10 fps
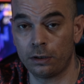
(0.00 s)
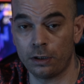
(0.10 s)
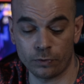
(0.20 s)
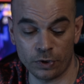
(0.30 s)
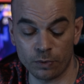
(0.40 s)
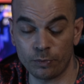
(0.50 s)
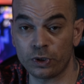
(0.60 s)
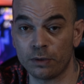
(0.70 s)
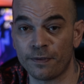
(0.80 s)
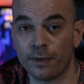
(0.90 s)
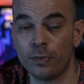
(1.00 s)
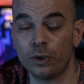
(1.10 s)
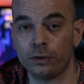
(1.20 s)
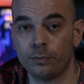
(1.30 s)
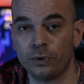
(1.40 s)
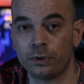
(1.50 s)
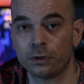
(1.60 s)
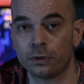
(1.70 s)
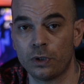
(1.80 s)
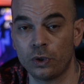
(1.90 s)
And when you put him on the boat, you
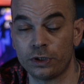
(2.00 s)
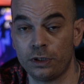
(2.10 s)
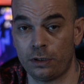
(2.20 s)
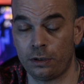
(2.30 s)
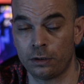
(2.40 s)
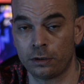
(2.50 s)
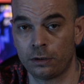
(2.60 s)
put oxygen.